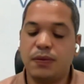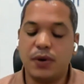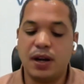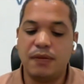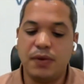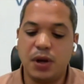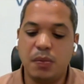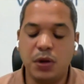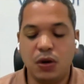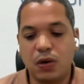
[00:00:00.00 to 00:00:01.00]

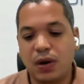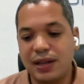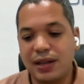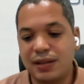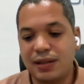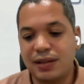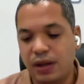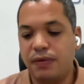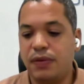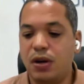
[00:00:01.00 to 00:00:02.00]
We
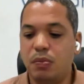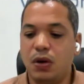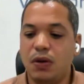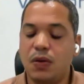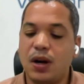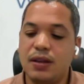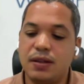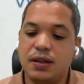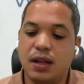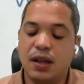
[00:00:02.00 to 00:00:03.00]
still have a very
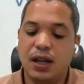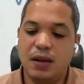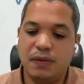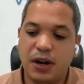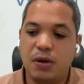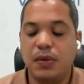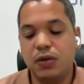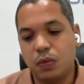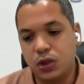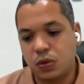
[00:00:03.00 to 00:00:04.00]
bureaucratic
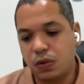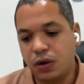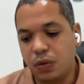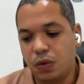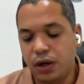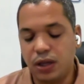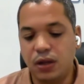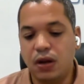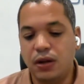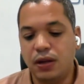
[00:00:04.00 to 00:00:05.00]
environment, which we're
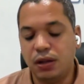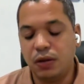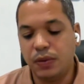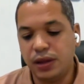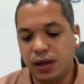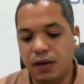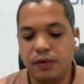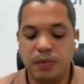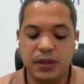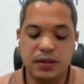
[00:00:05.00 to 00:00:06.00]
working on along with the
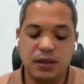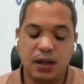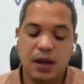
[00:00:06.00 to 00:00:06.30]
government.